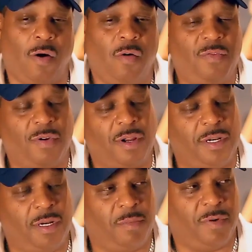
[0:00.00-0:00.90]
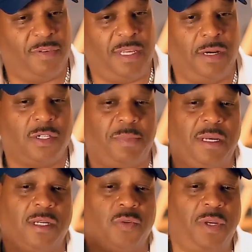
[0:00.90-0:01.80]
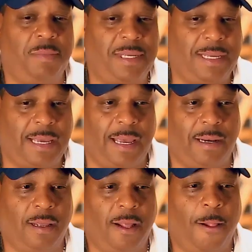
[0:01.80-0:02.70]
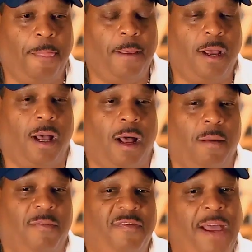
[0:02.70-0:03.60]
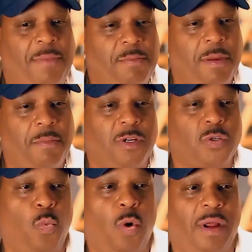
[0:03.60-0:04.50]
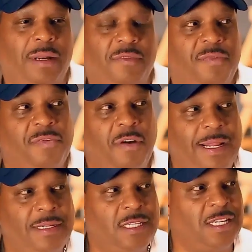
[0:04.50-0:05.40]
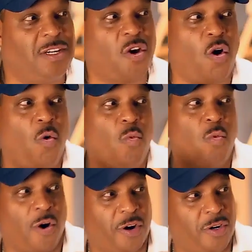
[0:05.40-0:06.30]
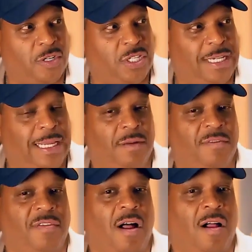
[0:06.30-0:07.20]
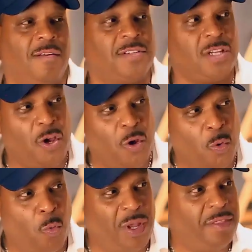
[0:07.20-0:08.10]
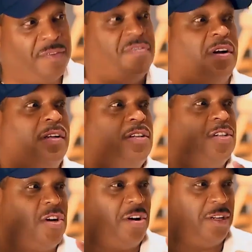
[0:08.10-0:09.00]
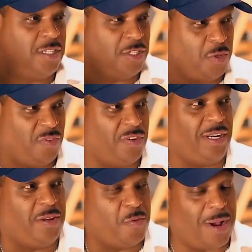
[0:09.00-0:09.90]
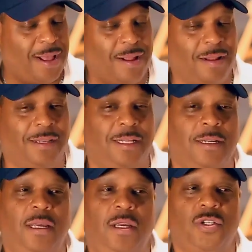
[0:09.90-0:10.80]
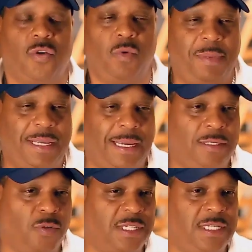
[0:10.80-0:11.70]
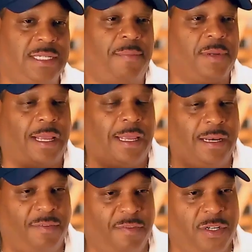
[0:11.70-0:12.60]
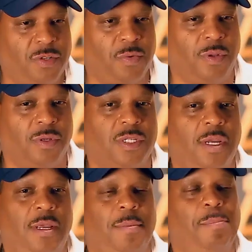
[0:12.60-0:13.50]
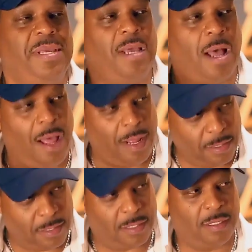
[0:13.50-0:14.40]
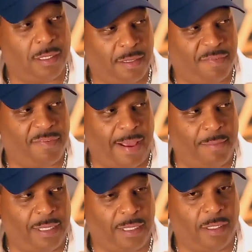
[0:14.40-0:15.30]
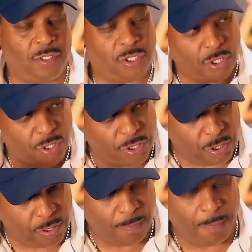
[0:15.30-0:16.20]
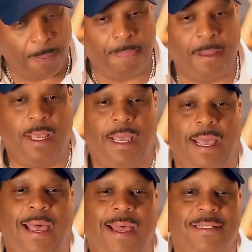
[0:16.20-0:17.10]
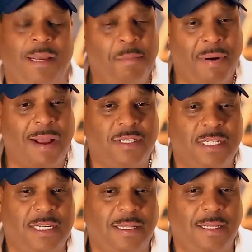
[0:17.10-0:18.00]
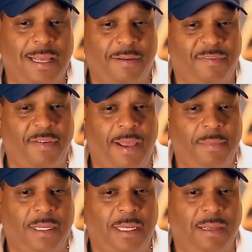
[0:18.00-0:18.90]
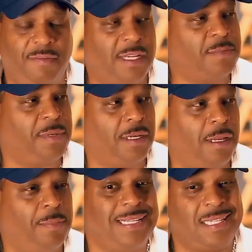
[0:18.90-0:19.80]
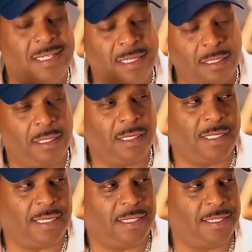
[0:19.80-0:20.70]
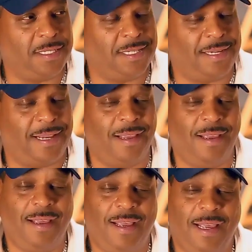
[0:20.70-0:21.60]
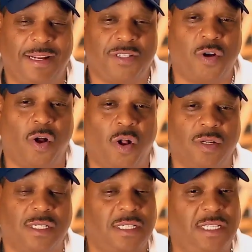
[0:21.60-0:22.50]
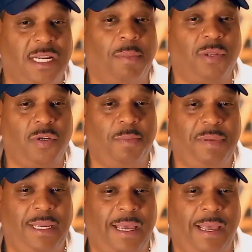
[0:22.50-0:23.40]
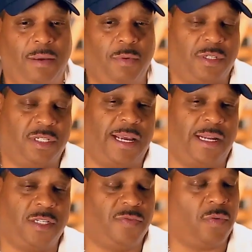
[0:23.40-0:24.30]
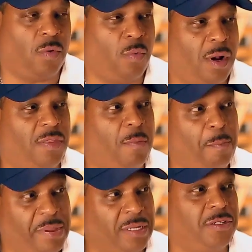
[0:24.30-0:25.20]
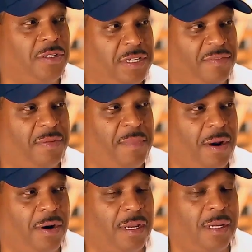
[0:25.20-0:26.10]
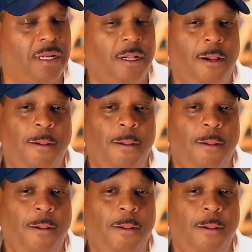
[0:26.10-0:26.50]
over a number of years, because we began, family members wanted friends and co-workers to get involved when the fund started to do really well. And so we began to accept individuals beyond the family circle. And I'm proud to say that that family investment club is still in existence today. It's called WBA, which stands for Wealth Builders of America.